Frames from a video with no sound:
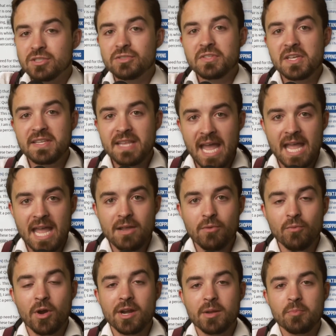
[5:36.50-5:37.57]
So today,
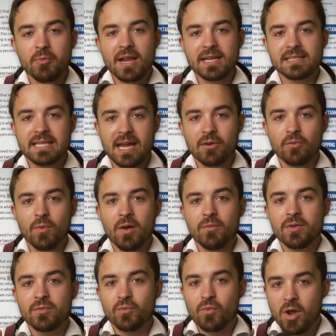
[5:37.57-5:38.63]
we're going to break down what
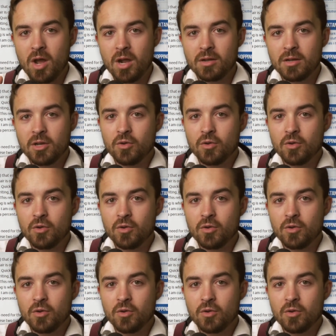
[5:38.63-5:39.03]
went wrong